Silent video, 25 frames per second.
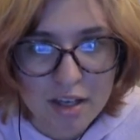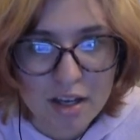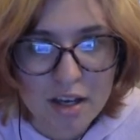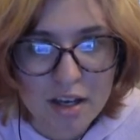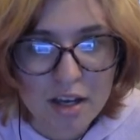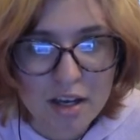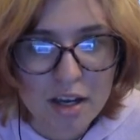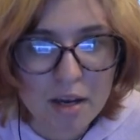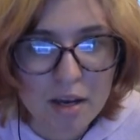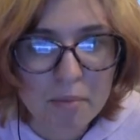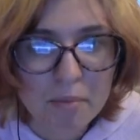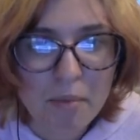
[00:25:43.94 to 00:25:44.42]

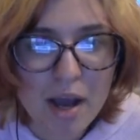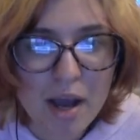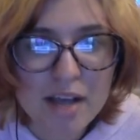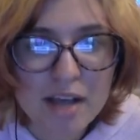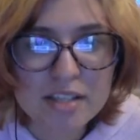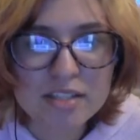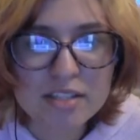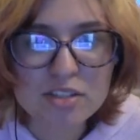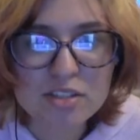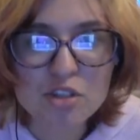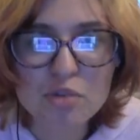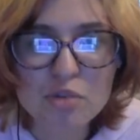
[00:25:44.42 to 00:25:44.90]
My
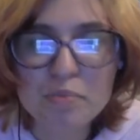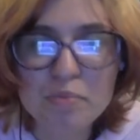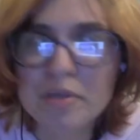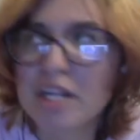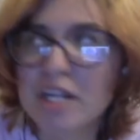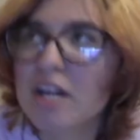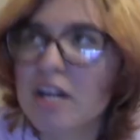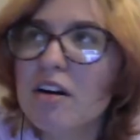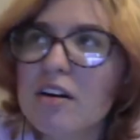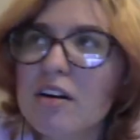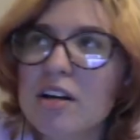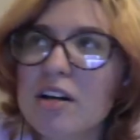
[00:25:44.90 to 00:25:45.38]

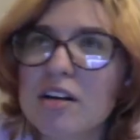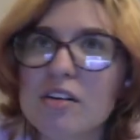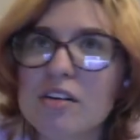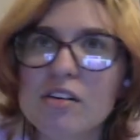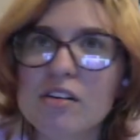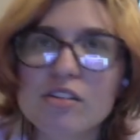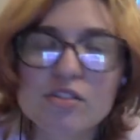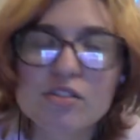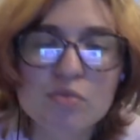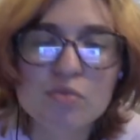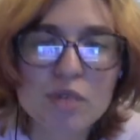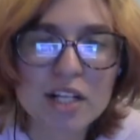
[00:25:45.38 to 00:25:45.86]

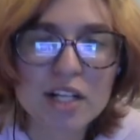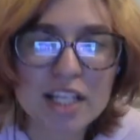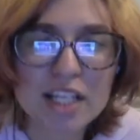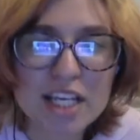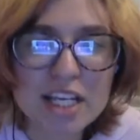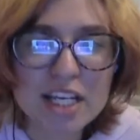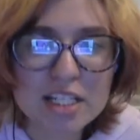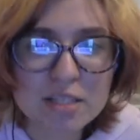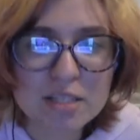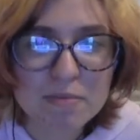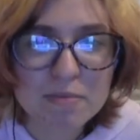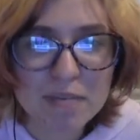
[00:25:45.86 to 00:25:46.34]
superiors will
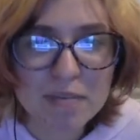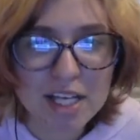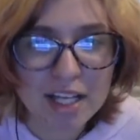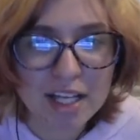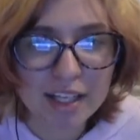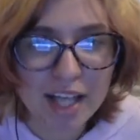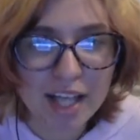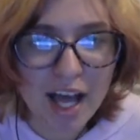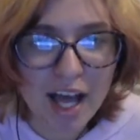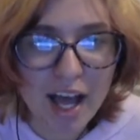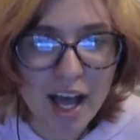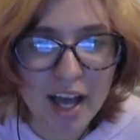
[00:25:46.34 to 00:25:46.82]
eat me
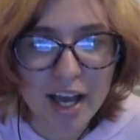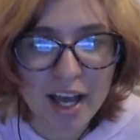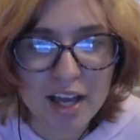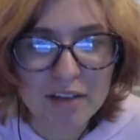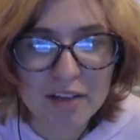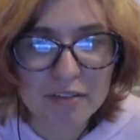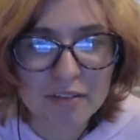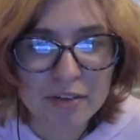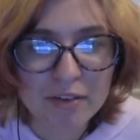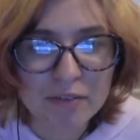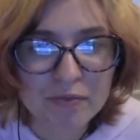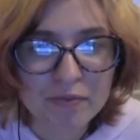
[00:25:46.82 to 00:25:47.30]

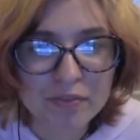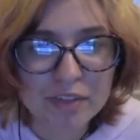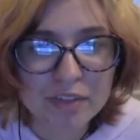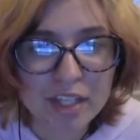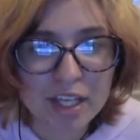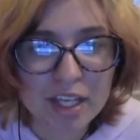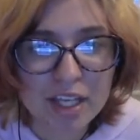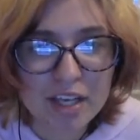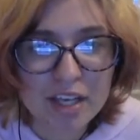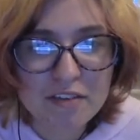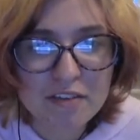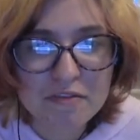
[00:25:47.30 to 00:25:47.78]
alive.
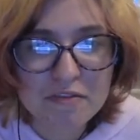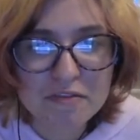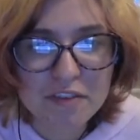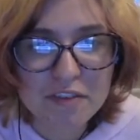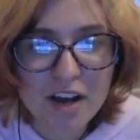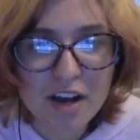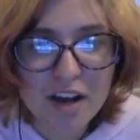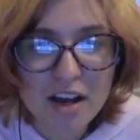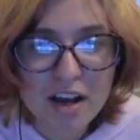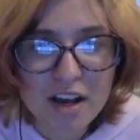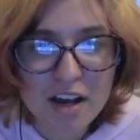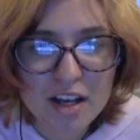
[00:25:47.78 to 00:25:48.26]
If
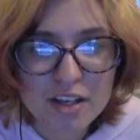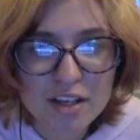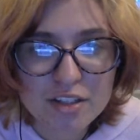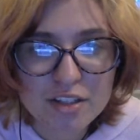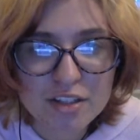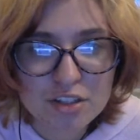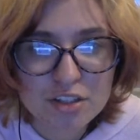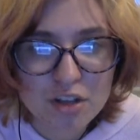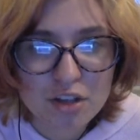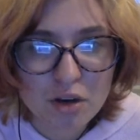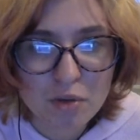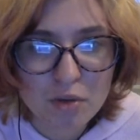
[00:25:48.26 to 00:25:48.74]
I
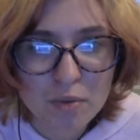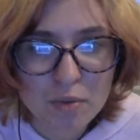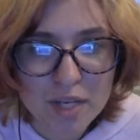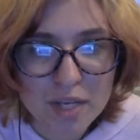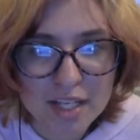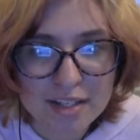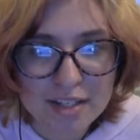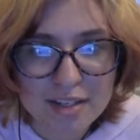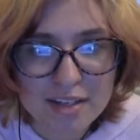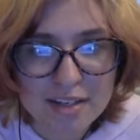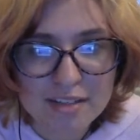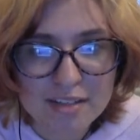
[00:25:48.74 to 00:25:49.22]
show
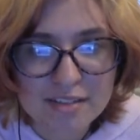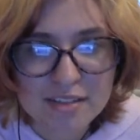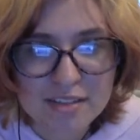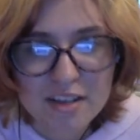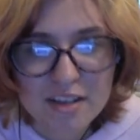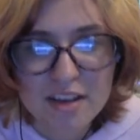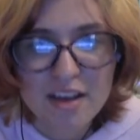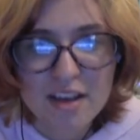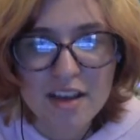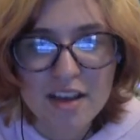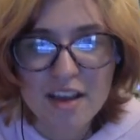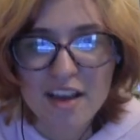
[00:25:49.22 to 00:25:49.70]
weakness,
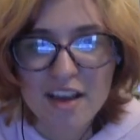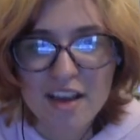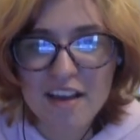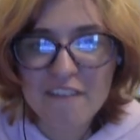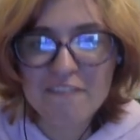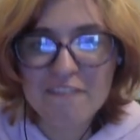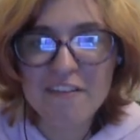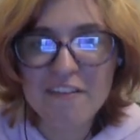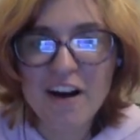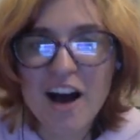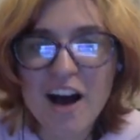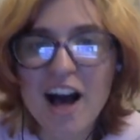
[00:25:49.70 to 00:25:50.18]

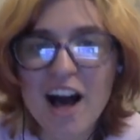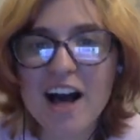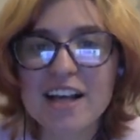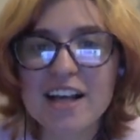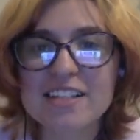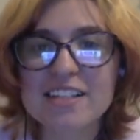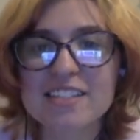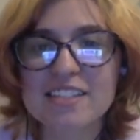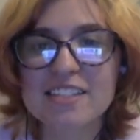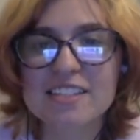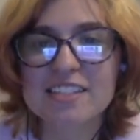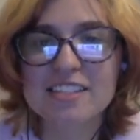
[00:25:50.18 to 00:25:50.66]
if I
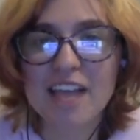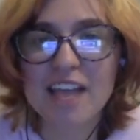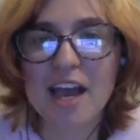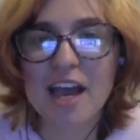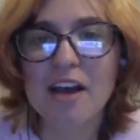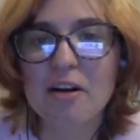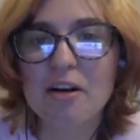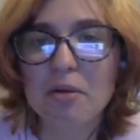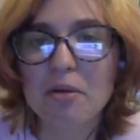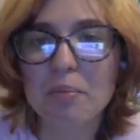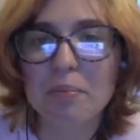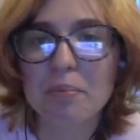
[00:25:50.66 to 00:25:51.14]

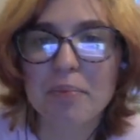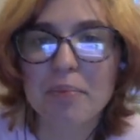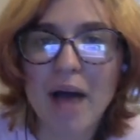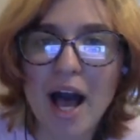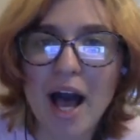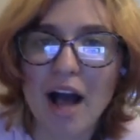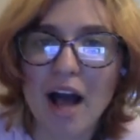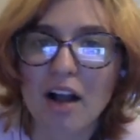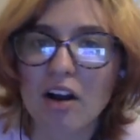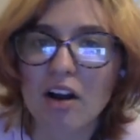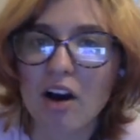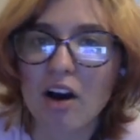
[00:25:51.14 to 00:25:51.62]
scale
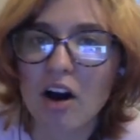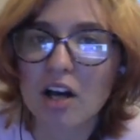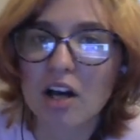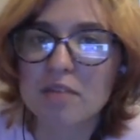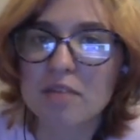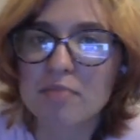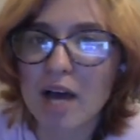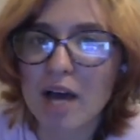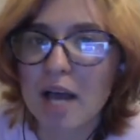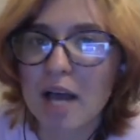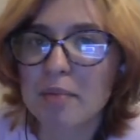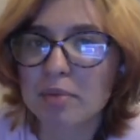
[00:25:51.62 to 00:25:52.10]
back on
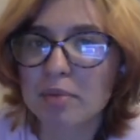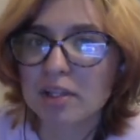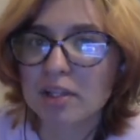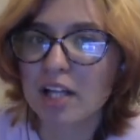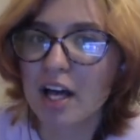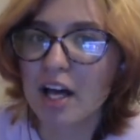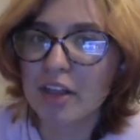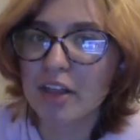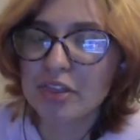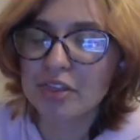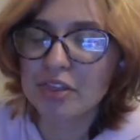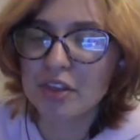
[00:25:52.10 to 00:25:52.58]
my
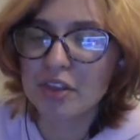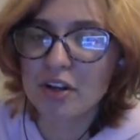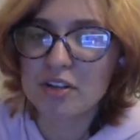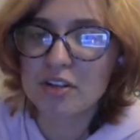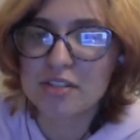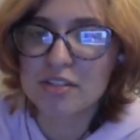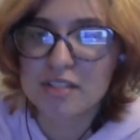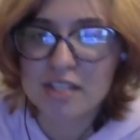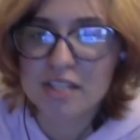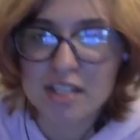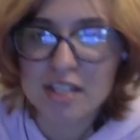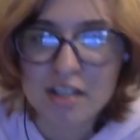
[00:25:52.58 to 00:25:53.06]

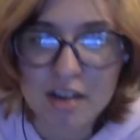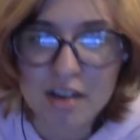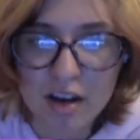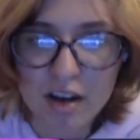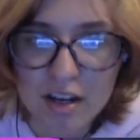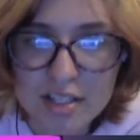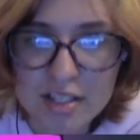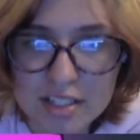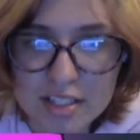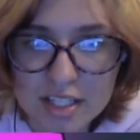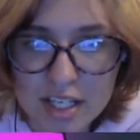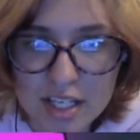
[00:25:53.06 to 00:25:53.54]
bloodthirsty
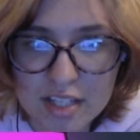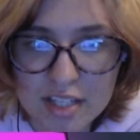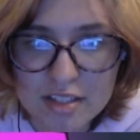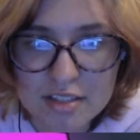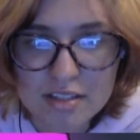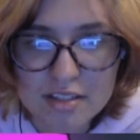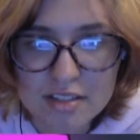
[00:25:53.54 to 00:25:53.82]
content,